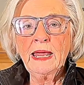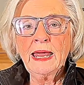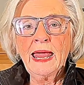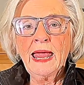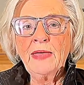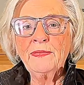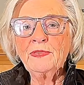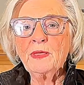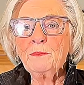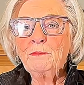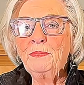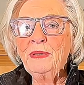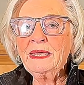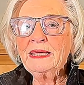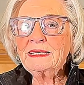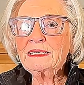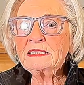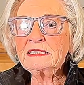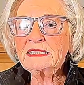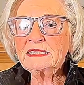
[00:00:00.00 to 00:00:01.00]
And the
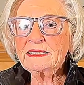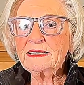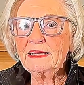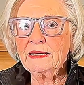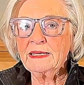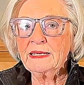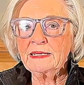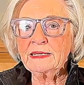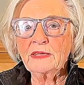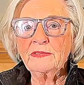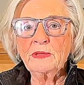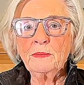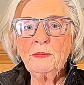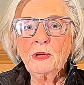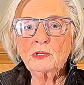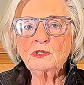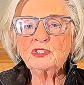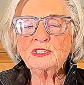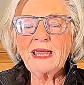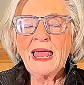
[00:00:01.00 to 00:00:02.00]
biggest thing and
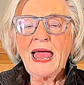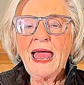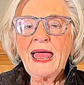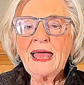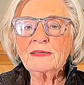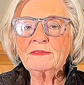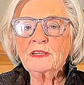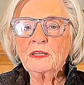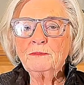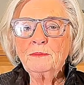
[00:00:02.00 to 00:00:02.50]
the